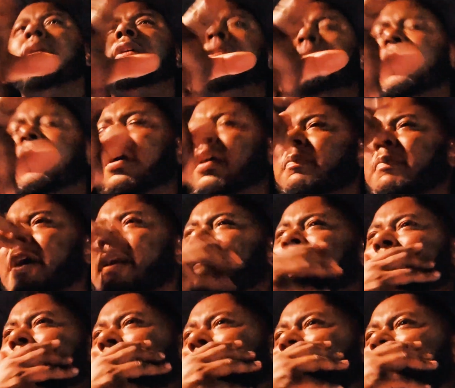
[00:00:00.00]
she hurt my
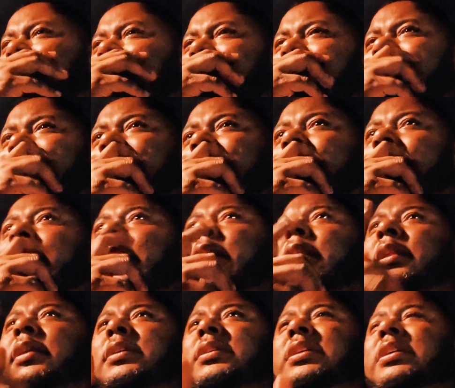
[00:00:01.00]
feelings like
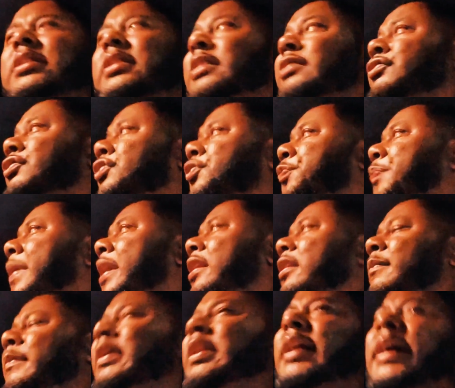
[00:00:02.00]
that, and she
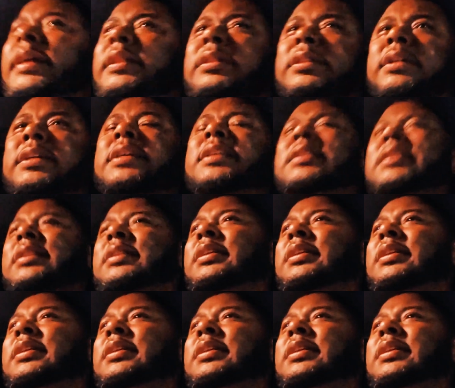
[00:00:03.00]
disrespected me like this,